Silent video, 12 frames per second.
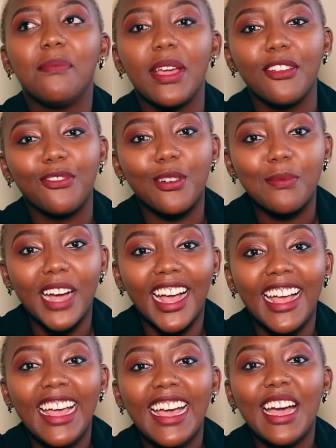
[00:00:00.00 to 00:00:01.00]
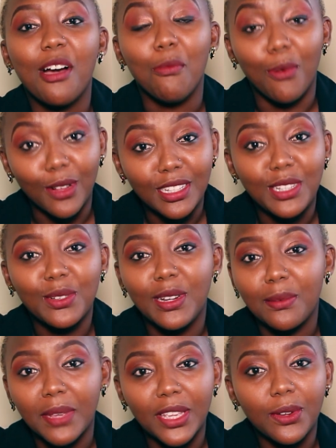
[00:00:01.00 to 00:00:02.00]
my former boss
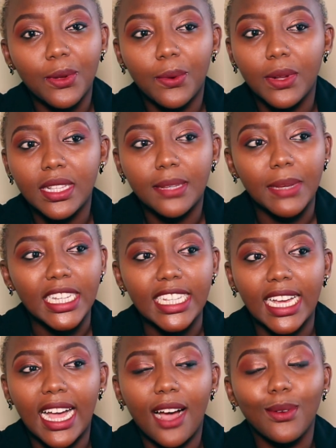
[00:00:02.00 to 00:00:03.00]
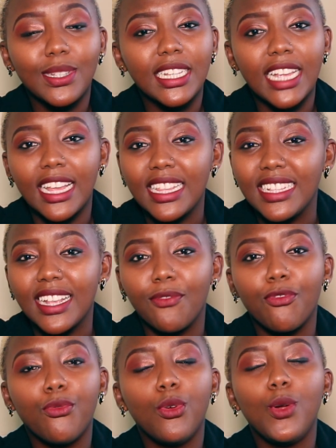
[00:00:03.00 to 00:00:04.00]
told me you know what my dear out here there's a
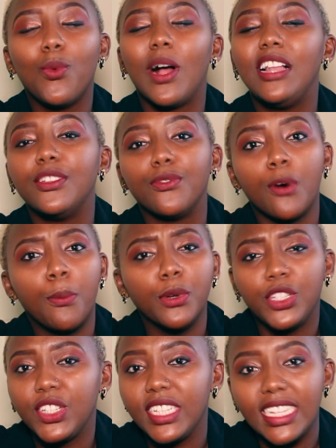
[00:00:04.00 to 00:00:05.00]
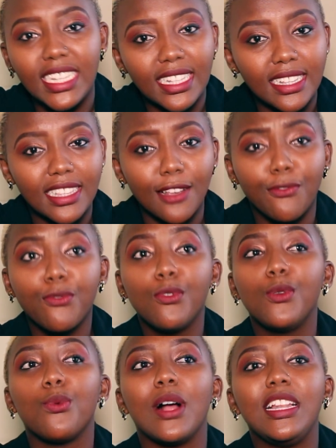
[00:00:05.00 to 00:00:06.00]
full world of opportunities there's a
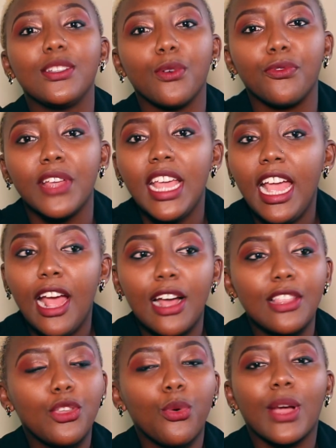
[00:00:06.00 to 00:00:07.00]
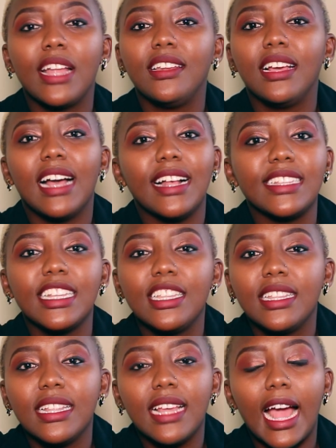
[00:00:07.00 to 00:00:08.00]
full world of you can as
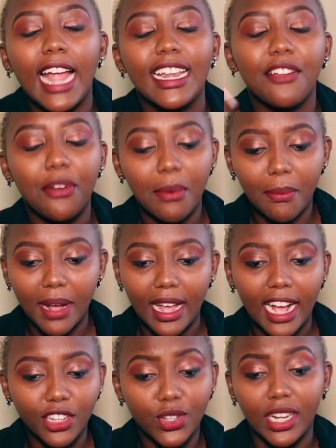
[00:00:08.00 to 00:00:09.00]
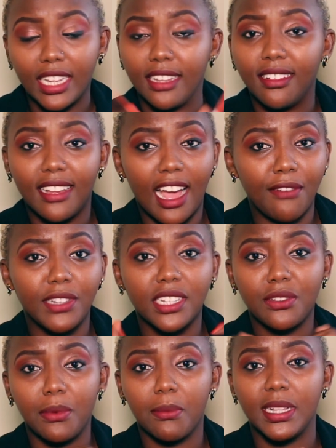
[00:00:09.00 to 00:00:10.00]
in and I remember actually, I've
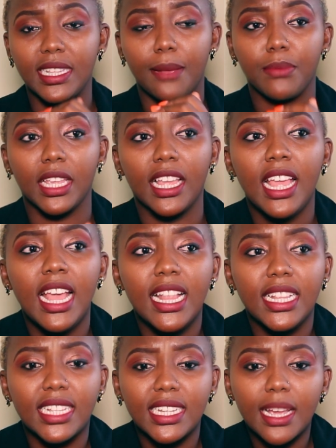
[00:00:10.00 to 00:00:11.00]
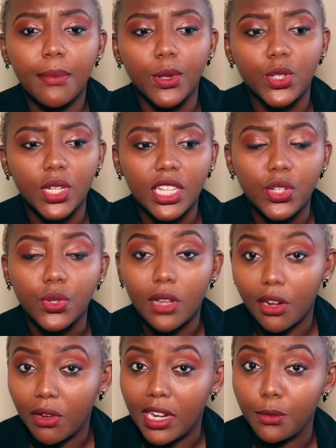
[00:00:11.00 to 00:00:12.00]
just remembered something. There's a time I was talking to
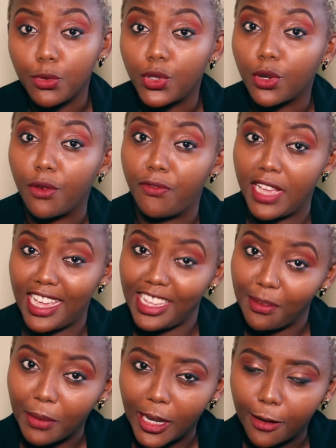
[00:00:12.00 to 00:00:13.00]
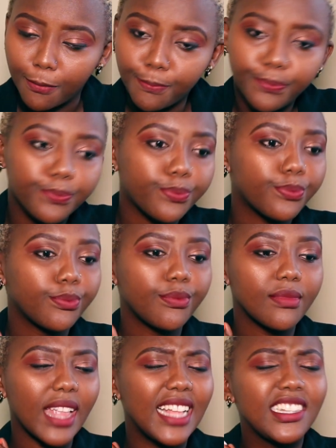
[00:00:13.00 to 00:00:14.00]
Caroline Mutoko via email
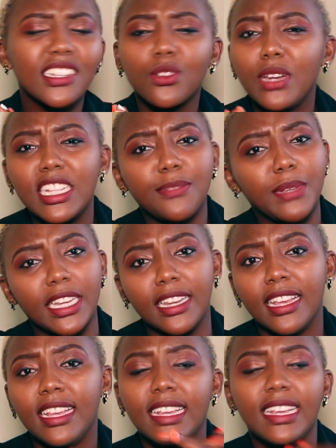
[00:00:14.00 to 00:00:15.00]
and she's always been